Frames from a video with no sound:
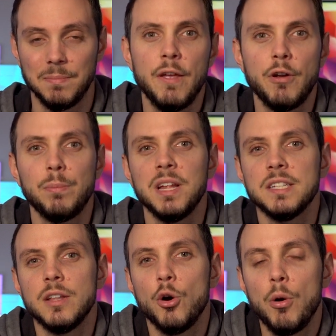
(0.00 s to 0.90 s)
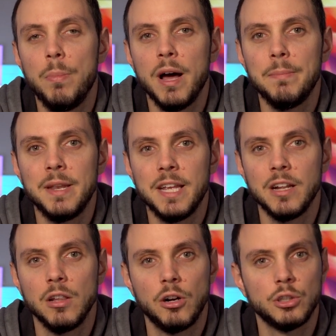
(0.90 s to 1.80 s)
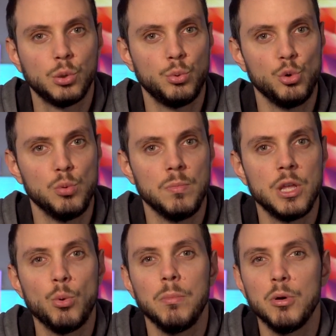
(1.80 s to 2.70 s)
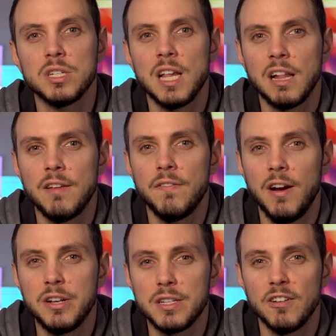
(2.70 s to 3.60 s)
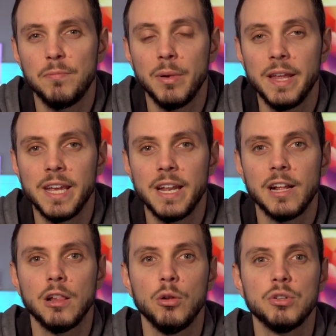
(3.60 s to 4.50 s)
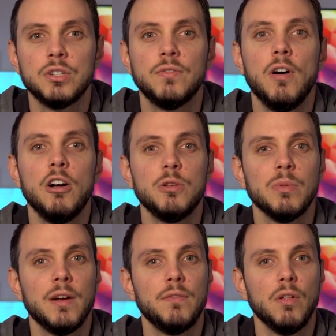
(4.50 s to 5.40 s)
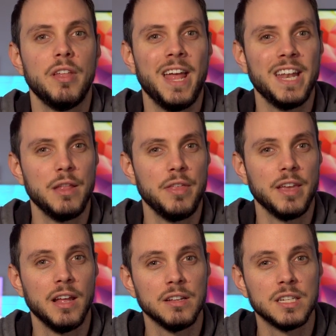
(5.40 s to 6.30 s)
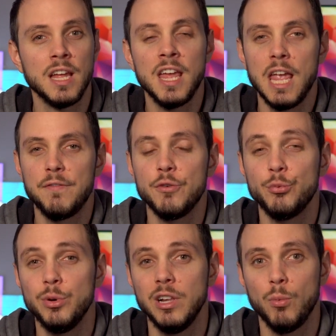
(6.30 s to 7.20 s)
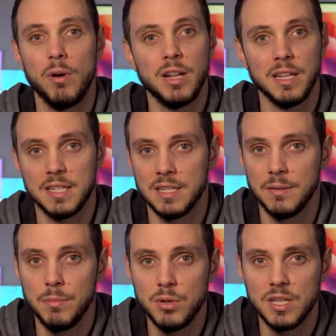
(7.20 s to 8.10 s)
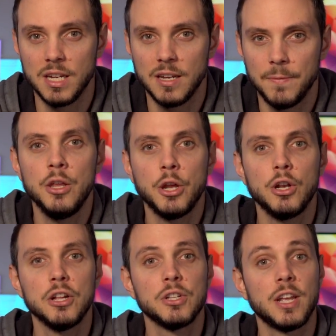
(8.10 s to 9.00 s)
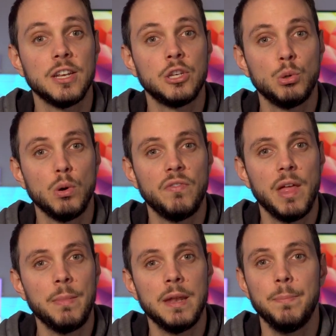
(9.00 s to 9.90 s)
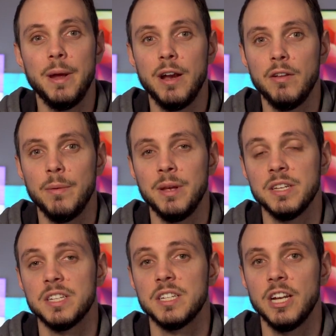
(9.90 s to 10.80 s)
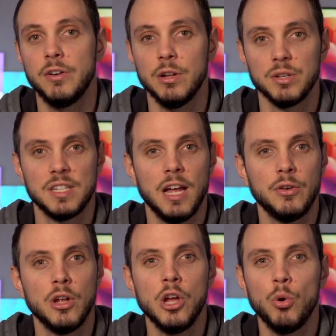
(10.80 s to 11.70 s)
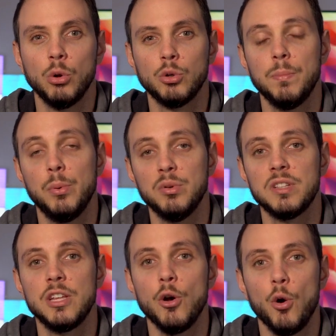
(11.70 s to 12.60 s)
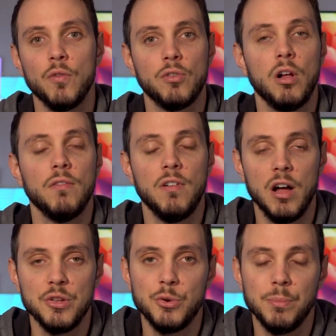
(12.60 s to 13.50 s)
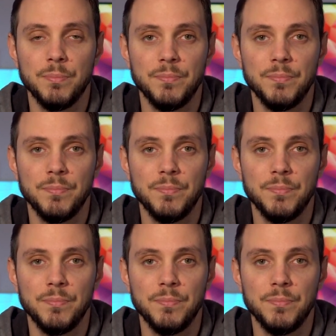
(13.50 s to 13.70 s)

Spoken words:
If you're placing the HomePod Mini in a larger room, you will most likely find yourself playing it at closer volume level than anything else if you really want to listen to music. You can also get 2 of them and pair them in stereo sound, which will boost the overall volume.